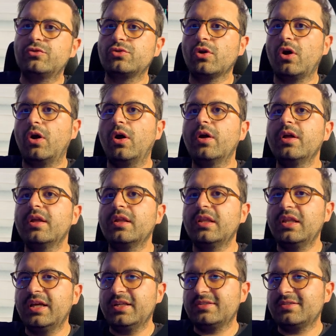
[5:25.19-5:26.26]
So
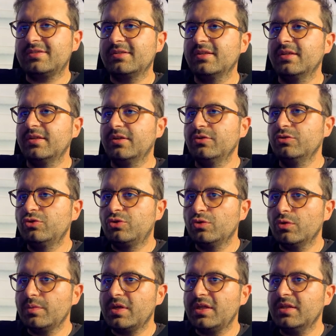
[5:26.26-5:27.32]
let's
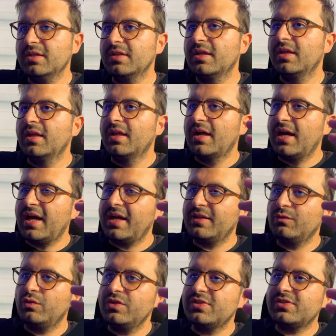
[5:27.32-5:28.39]
zoom in
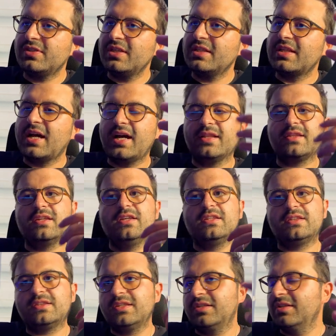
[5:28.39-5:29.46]
and we see that
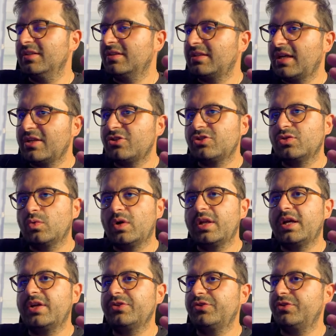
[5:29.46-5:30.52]
it didn't touch the
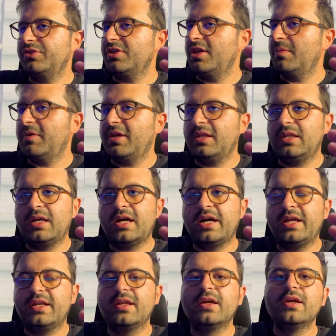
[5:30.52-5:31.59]
100 EMA
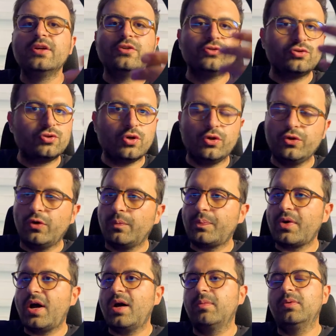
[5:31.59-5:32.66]
line. So no
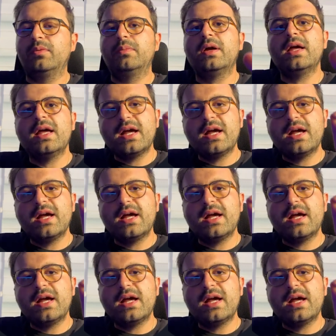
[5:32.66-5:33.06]
problem.